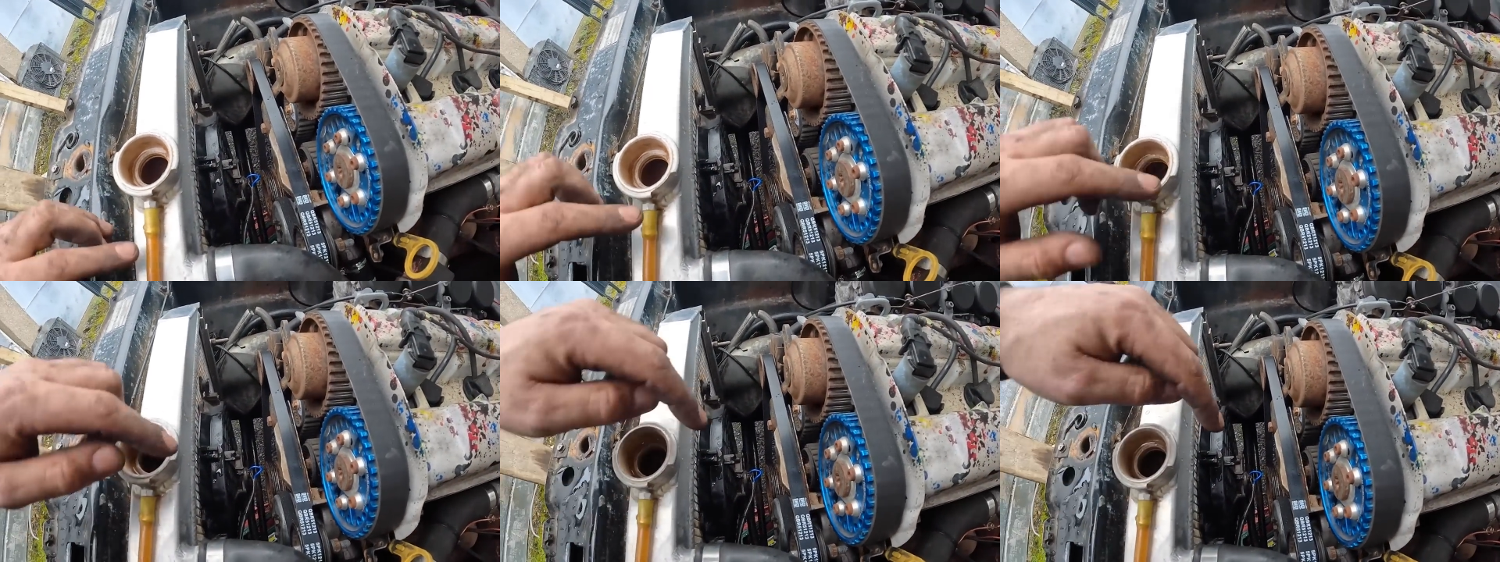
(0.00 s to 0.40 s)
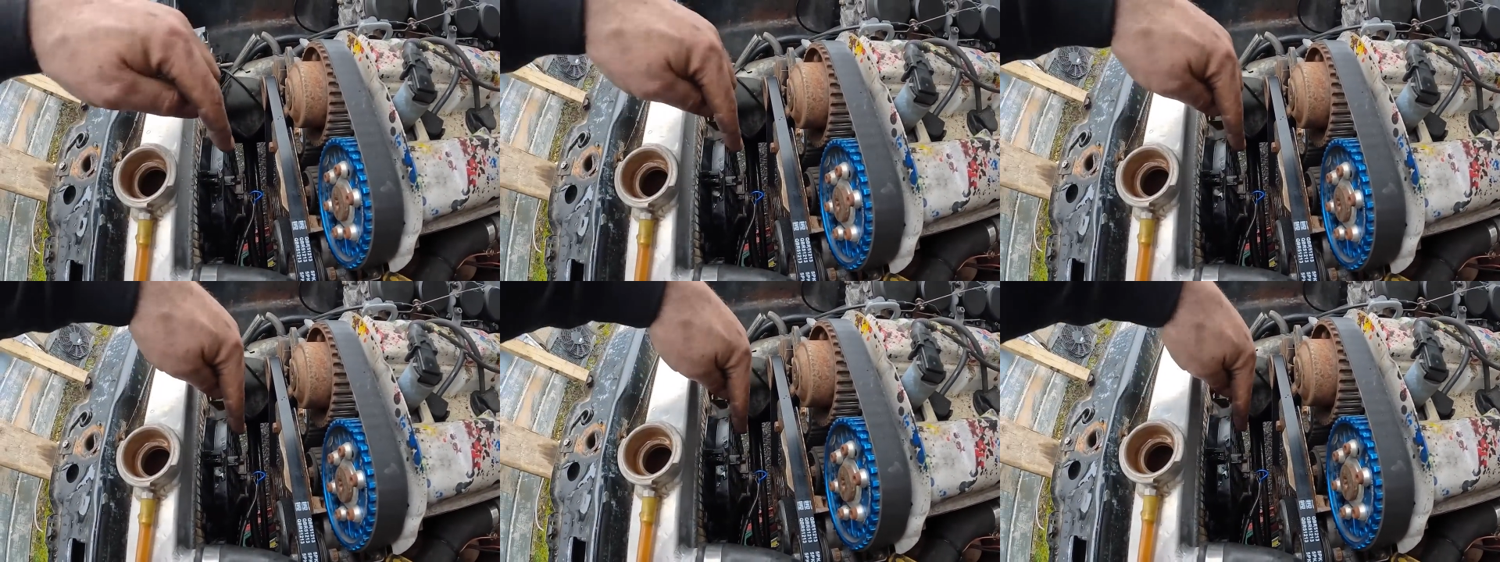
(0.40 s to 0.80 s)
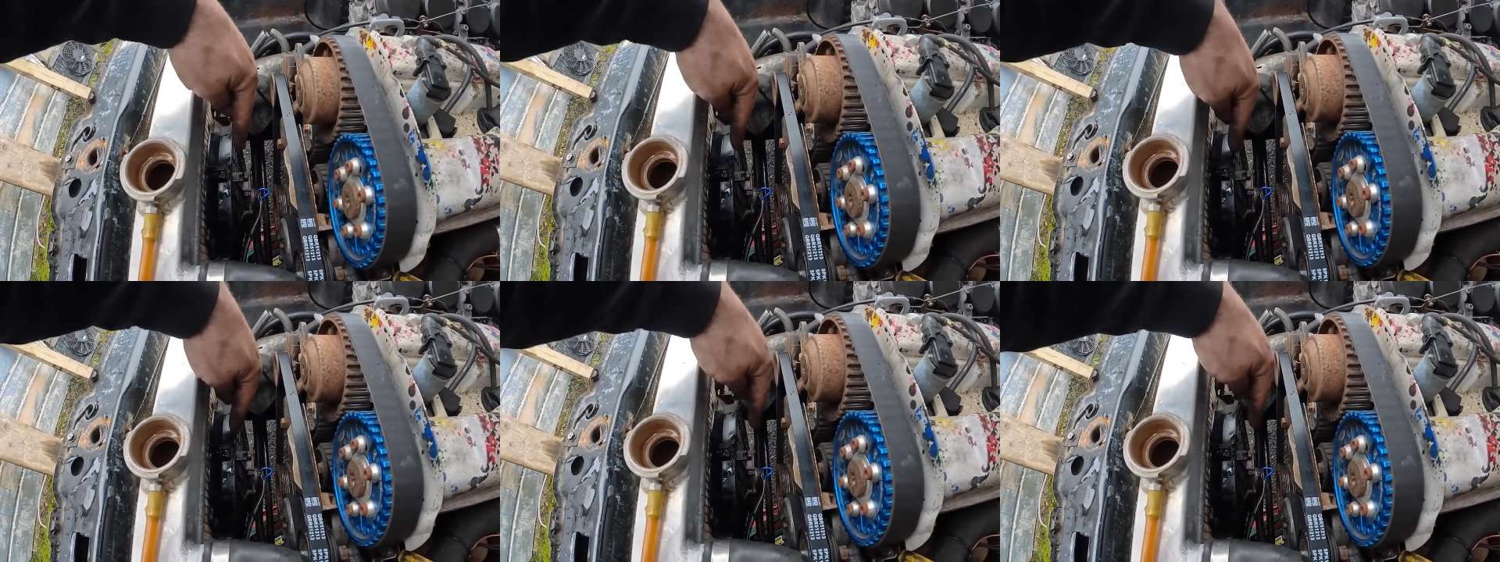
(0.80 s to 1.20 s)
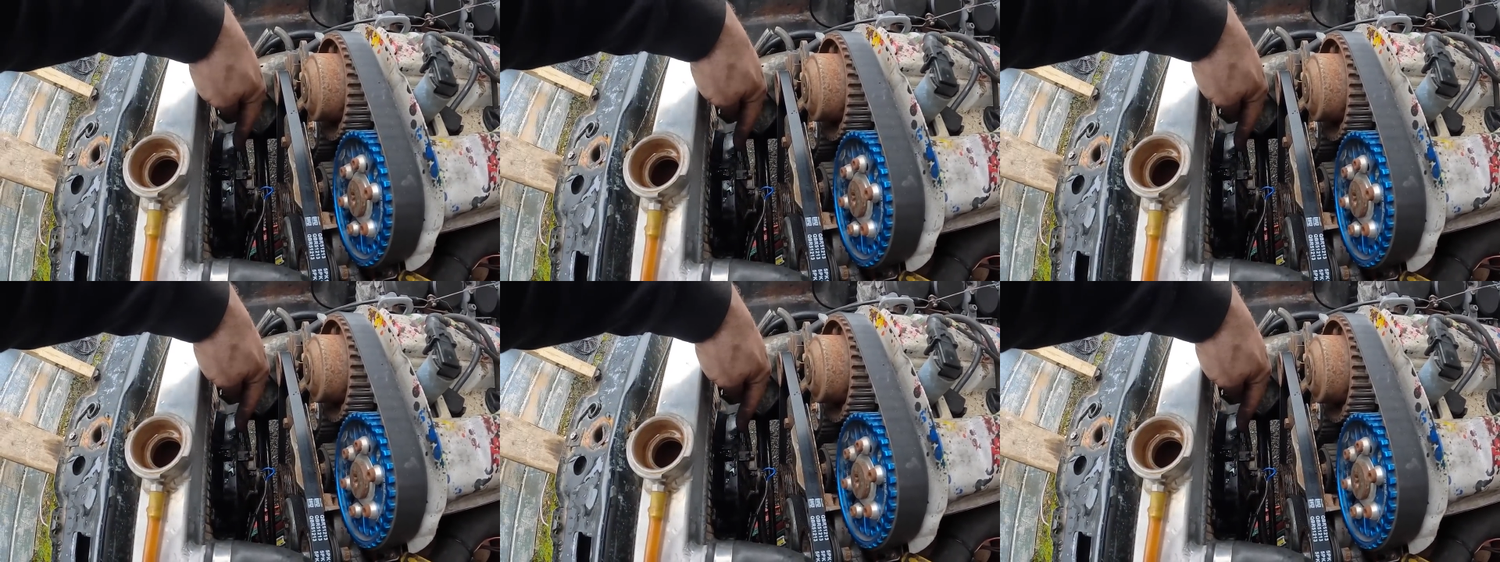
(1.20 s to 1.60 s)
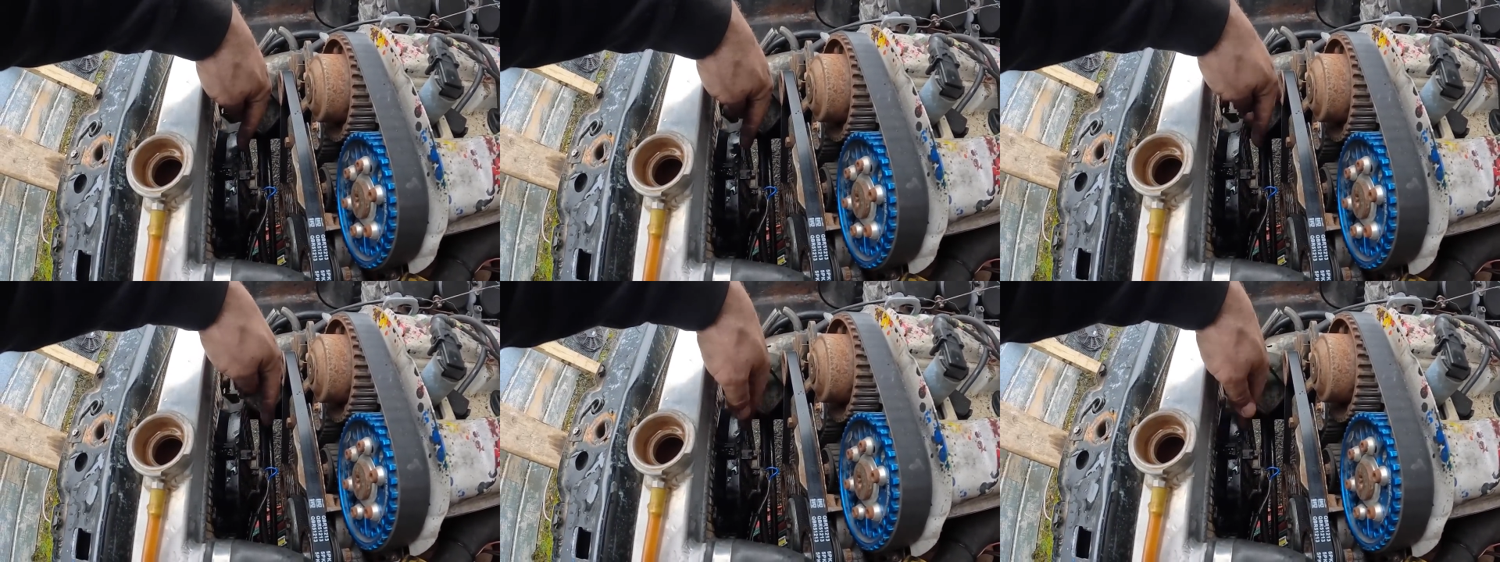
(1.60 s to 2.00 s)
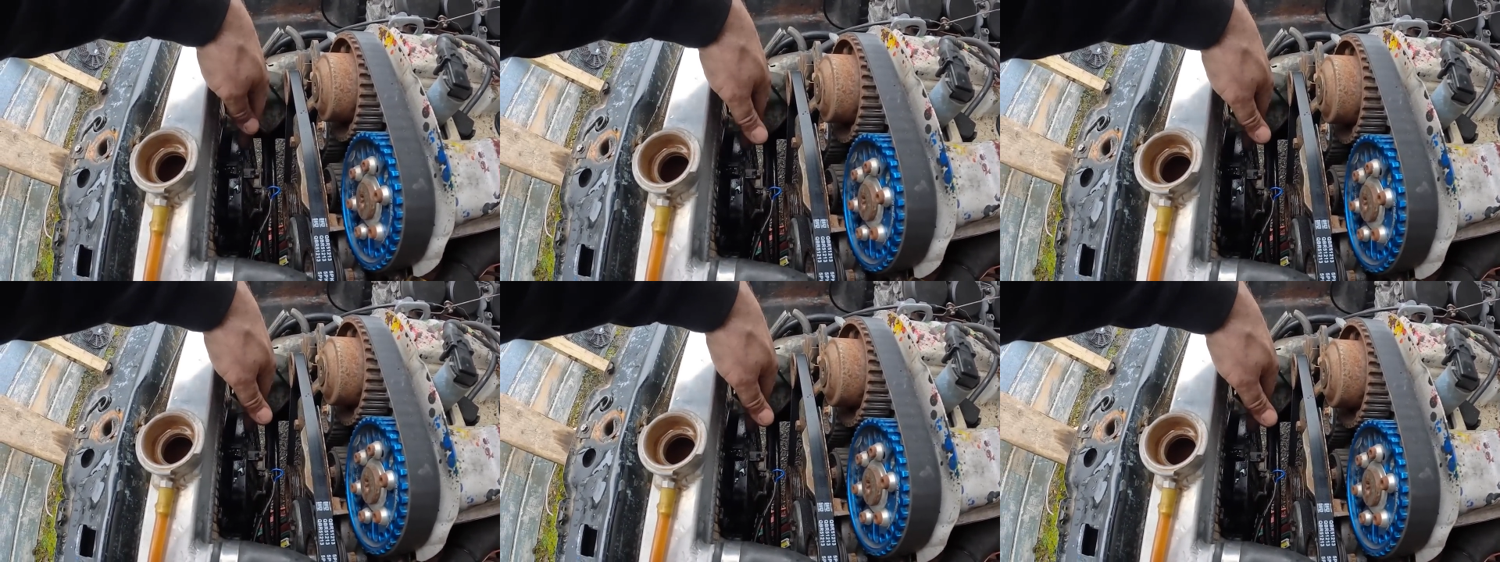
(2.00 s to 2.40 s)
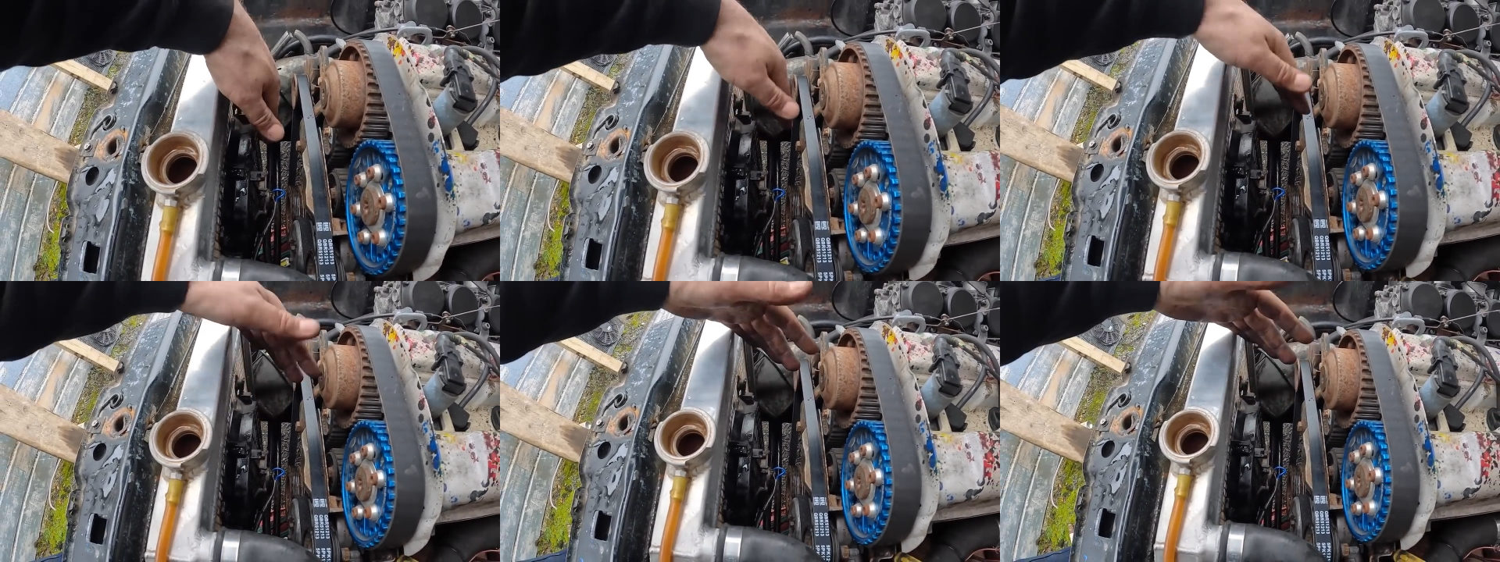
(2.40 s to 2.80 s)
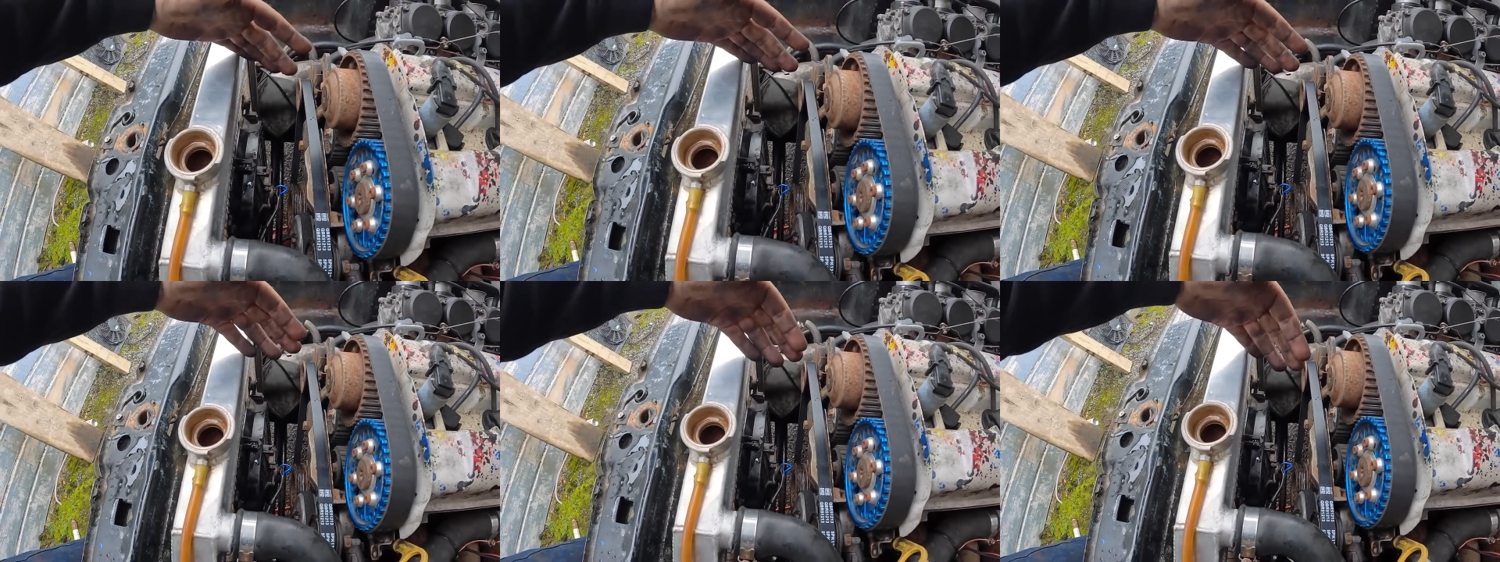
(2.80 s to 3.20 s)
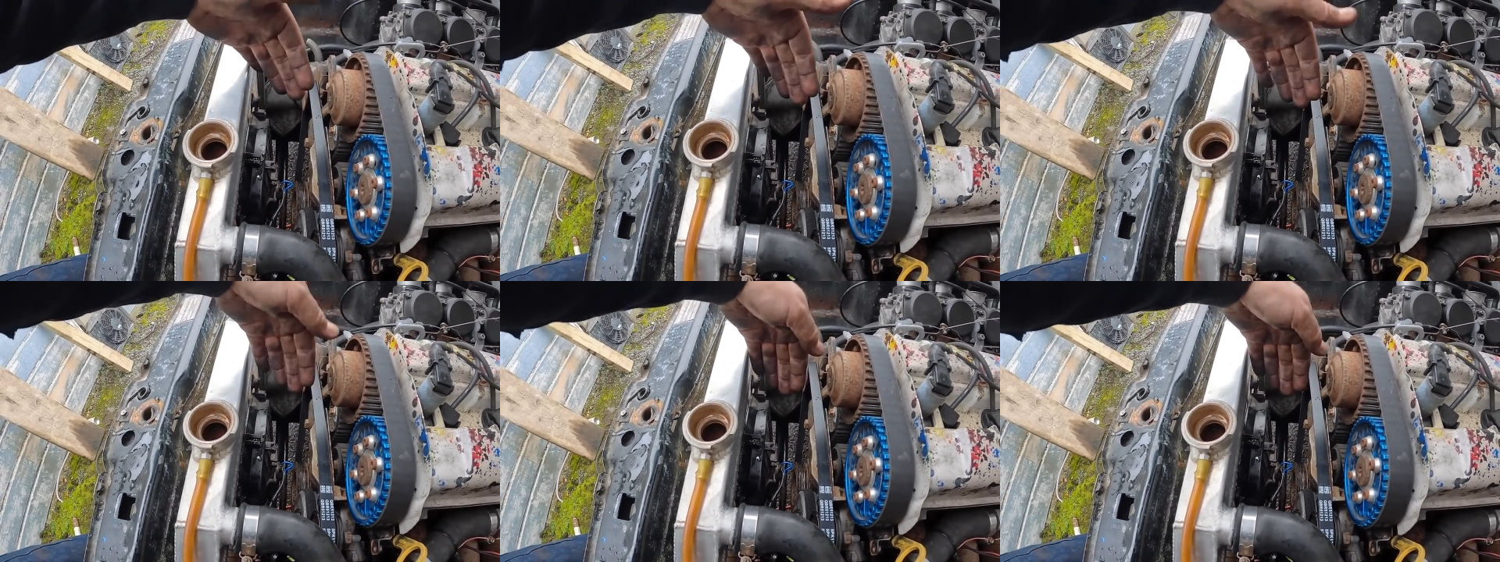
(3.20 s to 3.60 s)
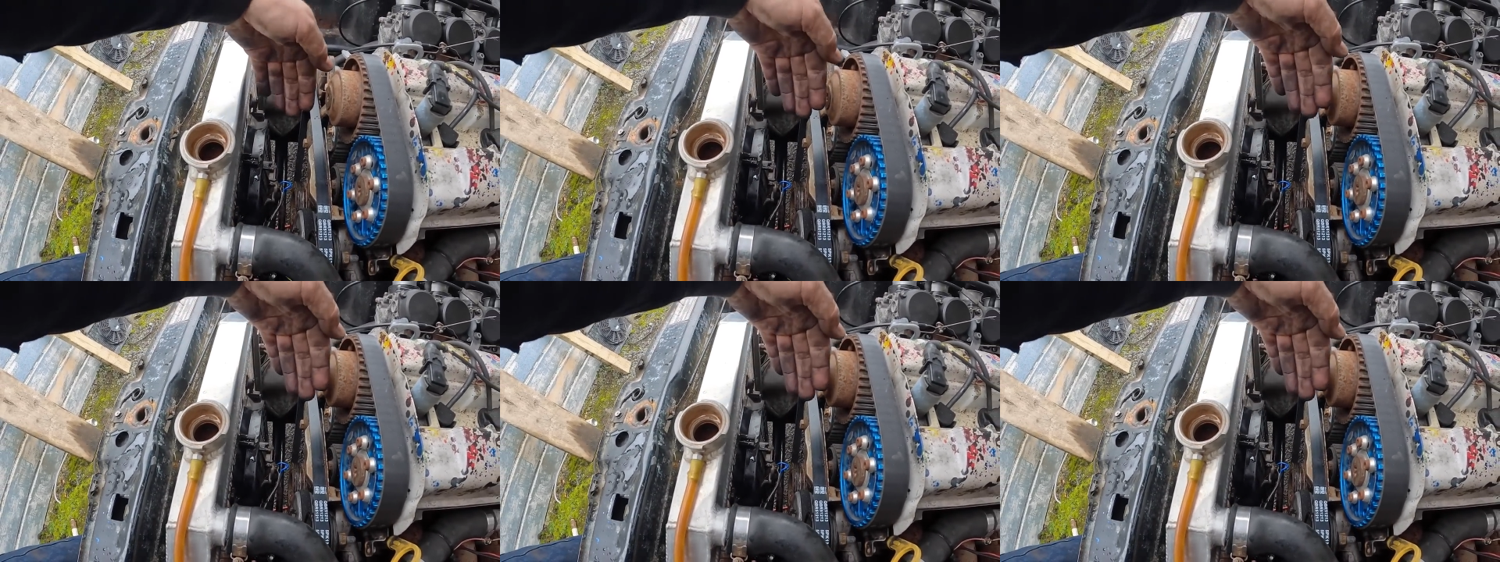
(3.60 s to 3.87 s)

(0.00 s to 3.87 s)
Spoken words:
No face is visible, so there are no lips to read.